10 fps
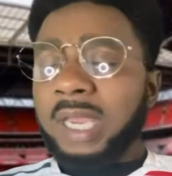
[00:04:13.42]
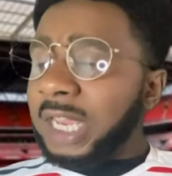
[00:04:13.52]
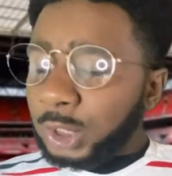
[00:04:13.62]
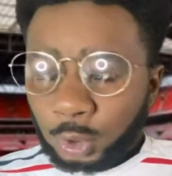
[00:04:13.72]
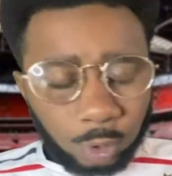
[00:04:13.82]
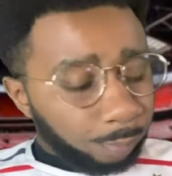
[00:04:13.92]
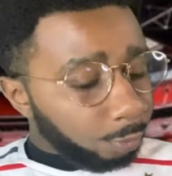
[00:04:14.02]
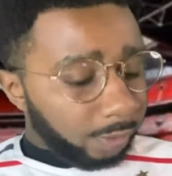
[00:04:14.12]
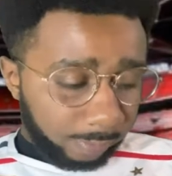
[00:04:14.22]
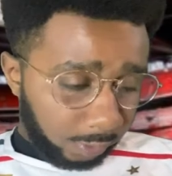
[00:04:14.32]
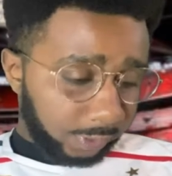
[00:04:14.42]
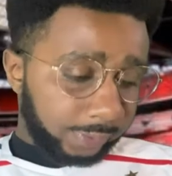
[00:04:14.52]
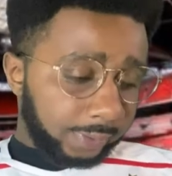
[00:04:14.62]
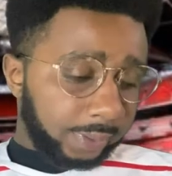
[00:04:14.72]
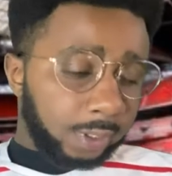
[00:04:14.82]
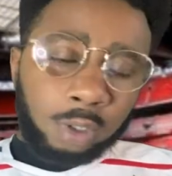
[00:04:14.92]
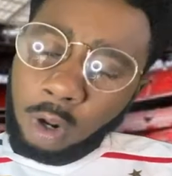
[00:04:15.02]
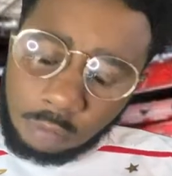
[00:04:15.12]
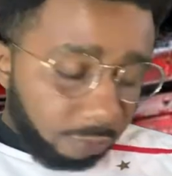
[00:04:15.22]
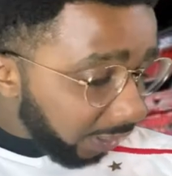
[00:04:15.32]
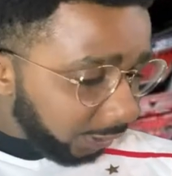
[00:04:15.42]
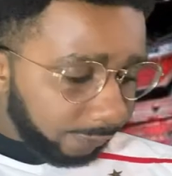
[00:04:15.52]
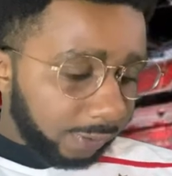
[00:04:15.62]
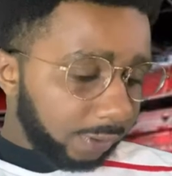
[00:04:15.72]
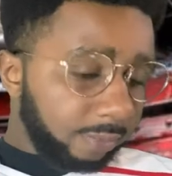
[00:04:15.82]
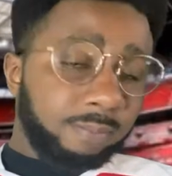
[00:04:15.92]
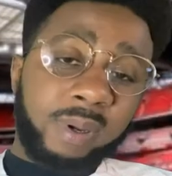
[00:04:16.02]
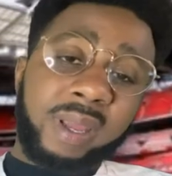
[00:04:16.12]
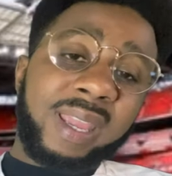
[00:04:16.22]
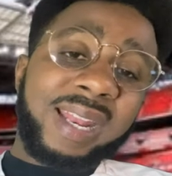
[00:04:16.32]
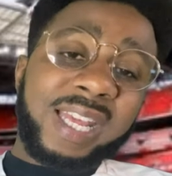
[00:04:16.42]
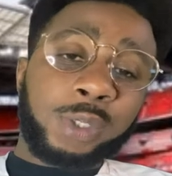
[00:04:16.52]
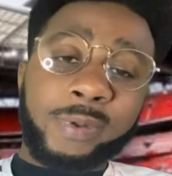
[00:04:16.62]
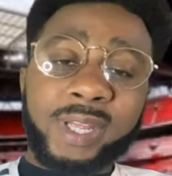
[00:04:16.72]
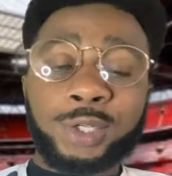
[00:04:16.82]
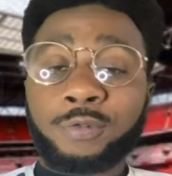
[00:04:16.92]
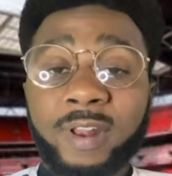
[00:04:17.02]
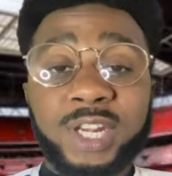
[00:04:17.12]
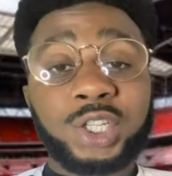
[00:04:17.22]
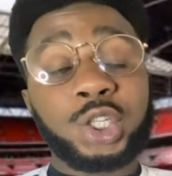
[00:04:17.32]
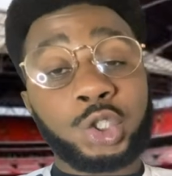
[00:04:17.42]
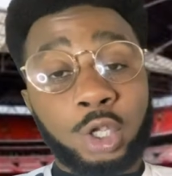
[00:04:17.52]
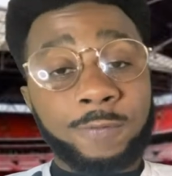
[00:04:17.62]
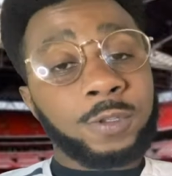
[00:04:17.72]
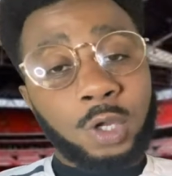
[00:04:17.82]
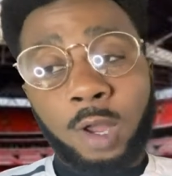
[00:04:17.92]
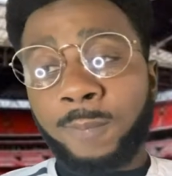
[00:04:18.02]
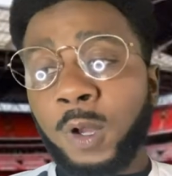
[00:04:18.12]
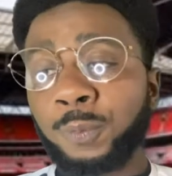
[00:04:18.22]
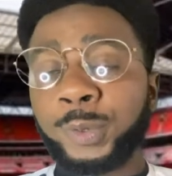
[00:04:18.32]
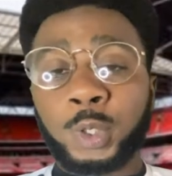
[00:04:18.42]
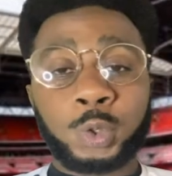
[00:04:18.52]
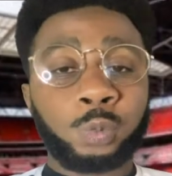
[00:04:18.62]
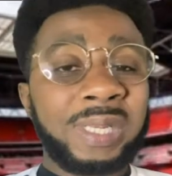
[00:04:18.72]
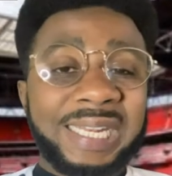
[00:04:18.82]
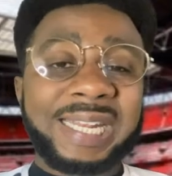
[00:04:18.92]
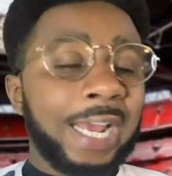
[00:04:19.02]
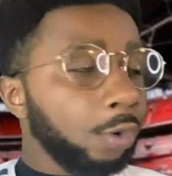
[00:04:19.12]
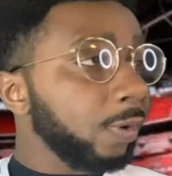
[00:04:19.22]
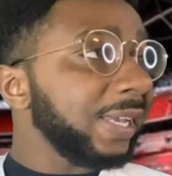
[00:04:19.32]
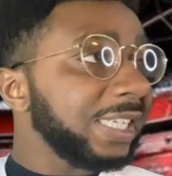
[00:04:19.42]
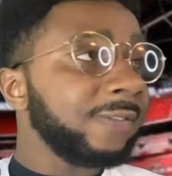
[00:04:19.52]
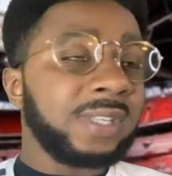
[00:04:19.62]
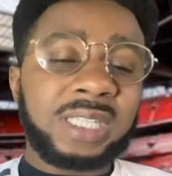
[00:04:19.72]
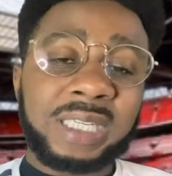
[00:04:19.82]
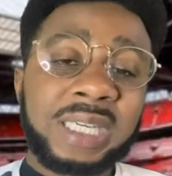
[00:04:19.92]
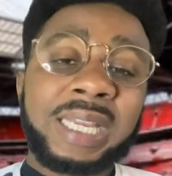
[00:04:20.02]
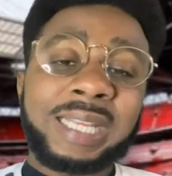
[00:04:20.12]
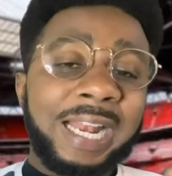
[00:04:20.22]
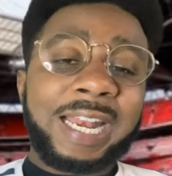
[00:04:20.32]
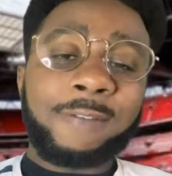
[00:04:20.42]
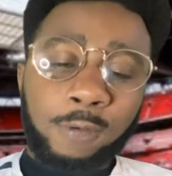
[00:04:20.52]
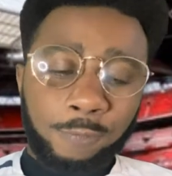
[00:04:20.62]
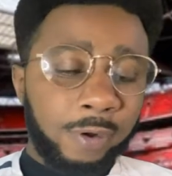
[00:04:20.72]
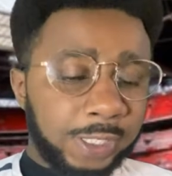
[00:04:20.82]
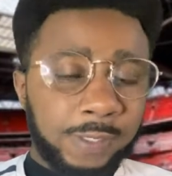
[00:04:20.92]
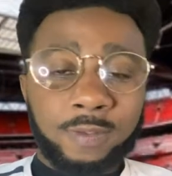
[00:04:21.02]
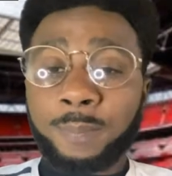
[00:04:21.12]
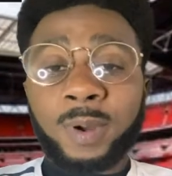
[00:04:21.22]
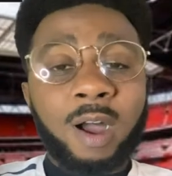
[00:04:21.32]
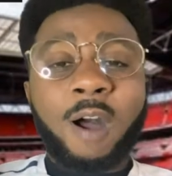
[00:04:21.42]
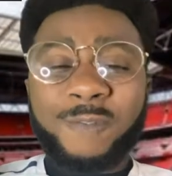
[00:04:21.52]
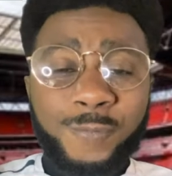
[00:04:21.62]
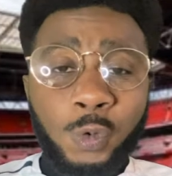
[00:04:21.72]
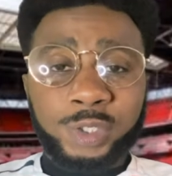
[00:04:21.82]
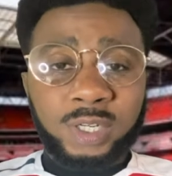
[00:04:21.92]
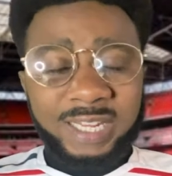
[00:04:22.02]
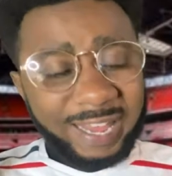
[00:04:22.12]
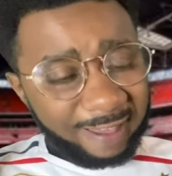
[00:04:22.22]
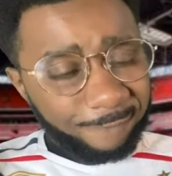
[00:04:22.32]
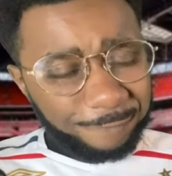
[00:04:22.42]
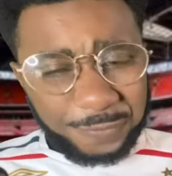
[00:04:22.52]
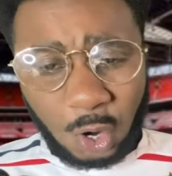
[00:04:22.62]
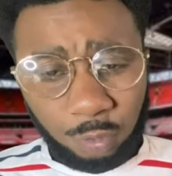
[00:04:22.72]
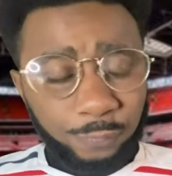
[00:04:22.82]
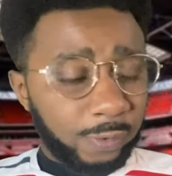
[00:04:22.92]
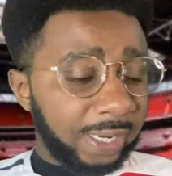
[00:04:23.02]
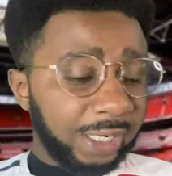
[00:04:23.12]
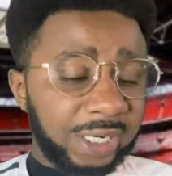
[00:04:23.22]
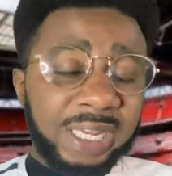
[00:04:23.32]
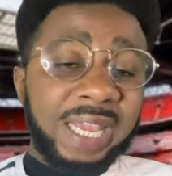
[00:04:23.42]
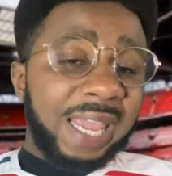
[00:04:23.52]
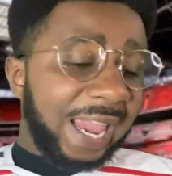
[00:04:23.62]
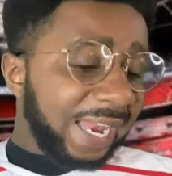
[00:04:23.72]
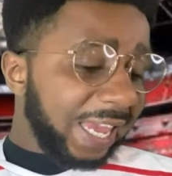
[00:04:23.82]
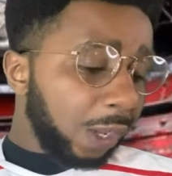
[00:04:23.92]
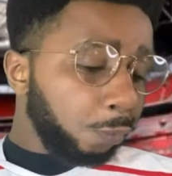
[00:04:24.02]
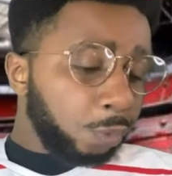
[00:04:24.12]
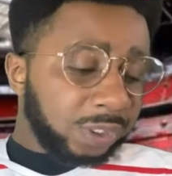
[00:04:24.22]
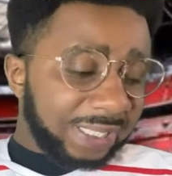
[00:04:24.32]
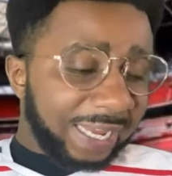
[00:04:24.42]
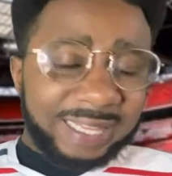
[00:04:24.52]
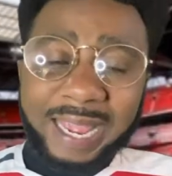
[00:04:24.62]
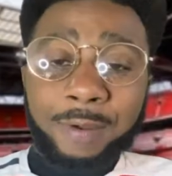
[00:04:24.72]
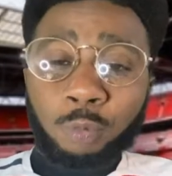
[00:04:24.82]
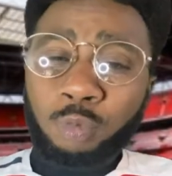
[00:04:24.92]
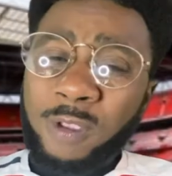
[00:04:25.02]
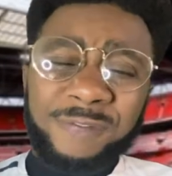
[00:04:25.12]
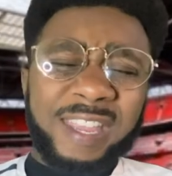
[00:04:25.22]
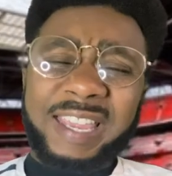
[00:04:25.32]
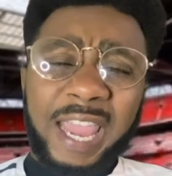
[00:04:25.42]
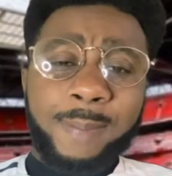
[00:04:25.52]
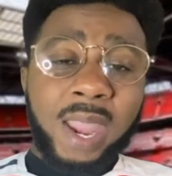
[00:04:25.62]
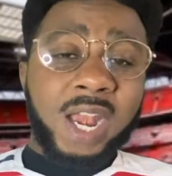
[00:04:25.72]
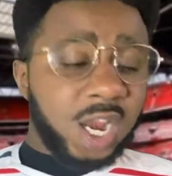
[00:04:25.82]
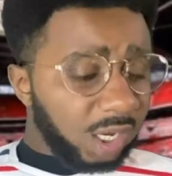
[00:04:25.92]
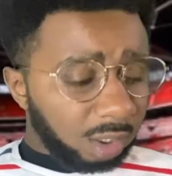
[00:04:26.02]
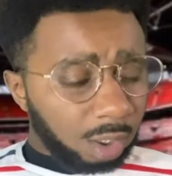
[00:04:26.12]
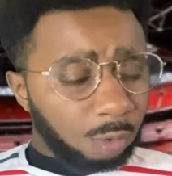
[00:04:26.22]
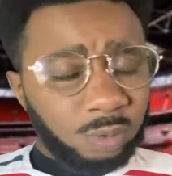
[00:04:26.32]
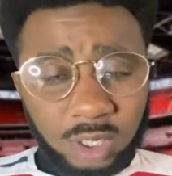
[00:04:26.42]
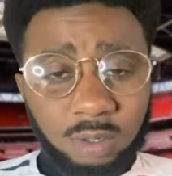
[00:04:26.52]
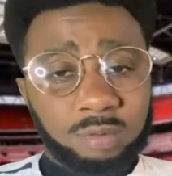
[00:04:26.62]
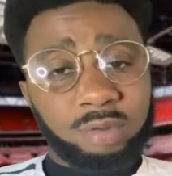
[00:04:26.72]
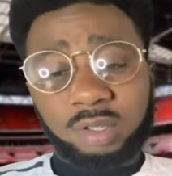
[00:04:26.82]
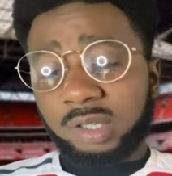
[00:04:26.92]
He should have brought him on, not Rashford. But it is what it is. Grealish deserved to come on because we need that creativity, that level of creativity. But unfortunately, it failed for England. And it was like that. With the game ending 0-0,